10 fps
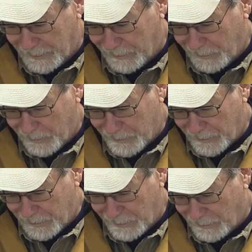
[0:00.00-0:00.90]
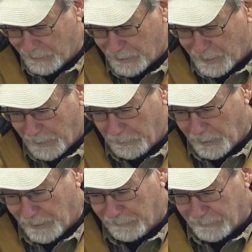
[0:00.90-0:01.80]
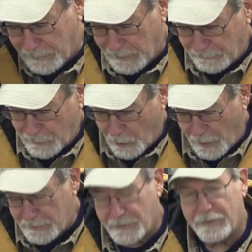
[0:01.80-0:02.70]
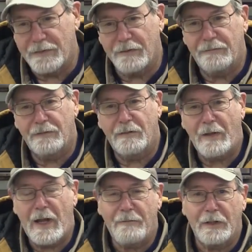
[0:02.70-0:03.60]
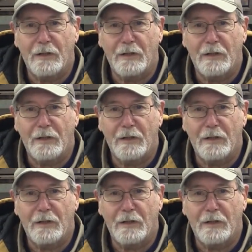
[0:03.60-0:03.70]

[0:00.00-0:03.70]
there's a couple of causes of having